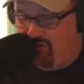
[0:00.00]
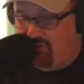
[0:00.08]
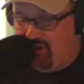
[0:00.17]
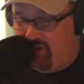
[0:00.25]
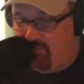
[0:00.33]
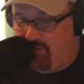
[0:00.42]

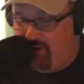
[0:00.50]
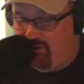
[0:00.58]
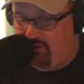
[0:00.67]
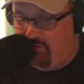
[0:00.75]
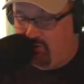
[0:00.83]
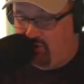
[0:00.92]
seats
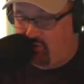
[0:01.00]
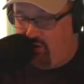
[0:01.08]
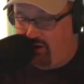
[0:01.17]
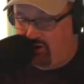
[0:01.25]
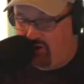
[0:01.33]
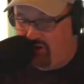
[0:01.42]
because some
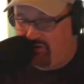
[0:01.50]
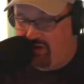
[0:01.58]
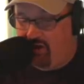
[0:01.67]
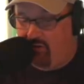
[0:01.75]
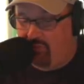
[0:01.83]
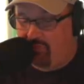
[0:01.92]
drunk chicks
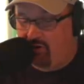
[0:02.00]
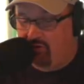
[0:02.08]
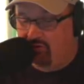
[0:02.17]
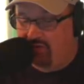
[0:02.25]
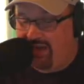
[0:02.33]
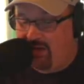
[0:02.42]
interrupted
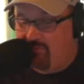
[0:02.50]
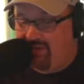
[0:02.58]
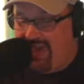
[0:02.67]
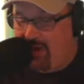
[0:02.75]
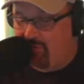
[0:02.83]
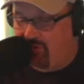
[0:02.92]
her
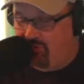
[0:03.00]
lame Game of